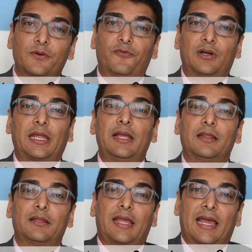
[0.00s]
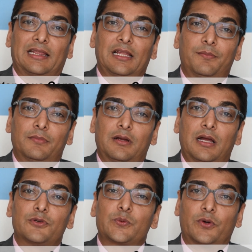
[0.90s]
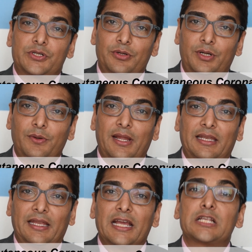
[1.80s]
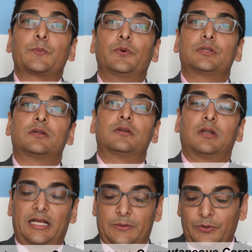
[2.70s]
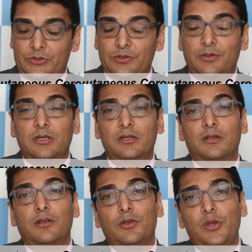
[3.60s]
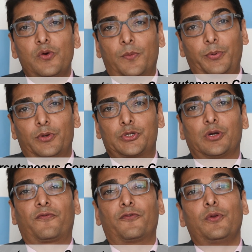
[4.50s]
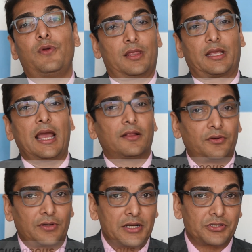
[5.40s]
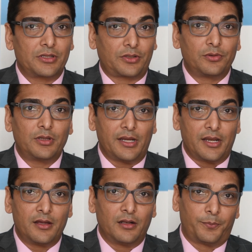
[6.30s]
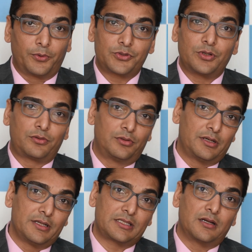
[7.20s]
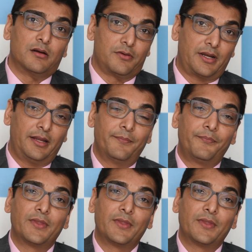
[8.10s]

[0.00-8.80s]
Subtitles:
of working in the cath lab, I was fortunate to get exposed to the new approach of doing the catheterization through the radial approach or through the wrist artery.